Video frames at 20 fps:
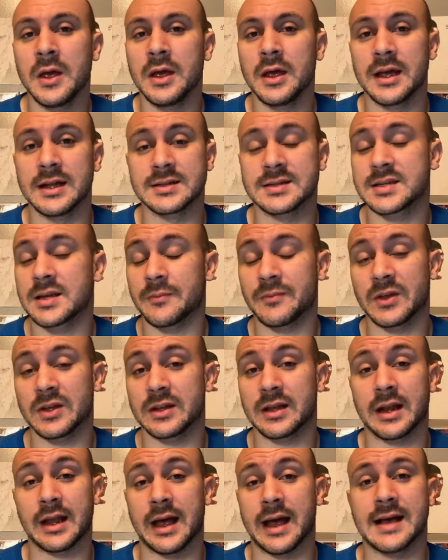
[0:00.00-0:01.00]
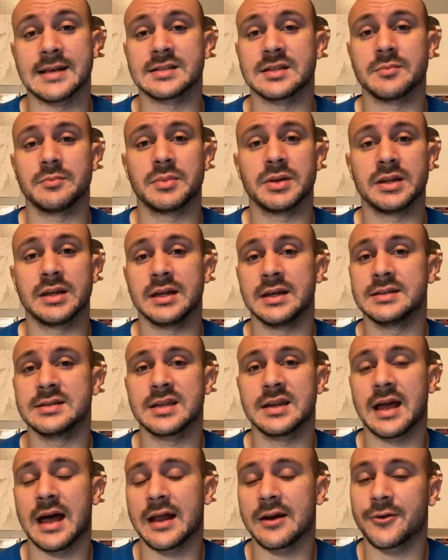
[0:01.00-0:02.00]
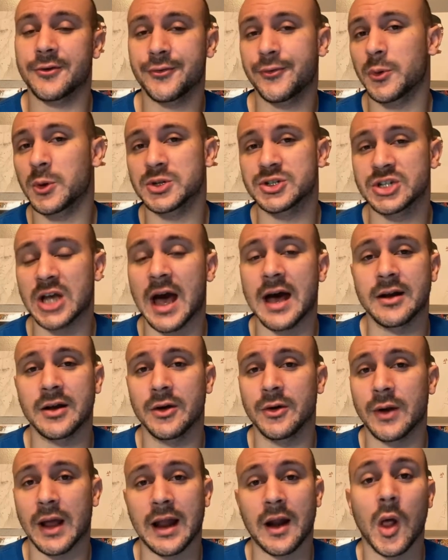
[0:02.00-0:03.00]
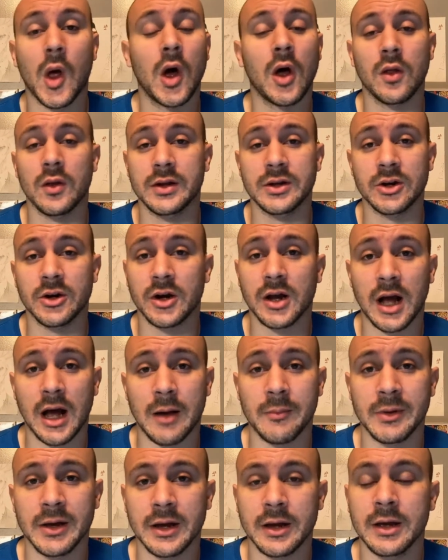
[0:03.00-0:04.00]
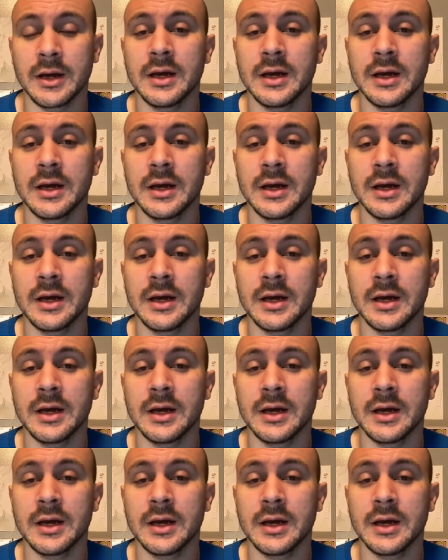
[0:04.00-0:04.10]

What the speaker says: in something that hasn't been hinted at or foreshadowed at all in your comic.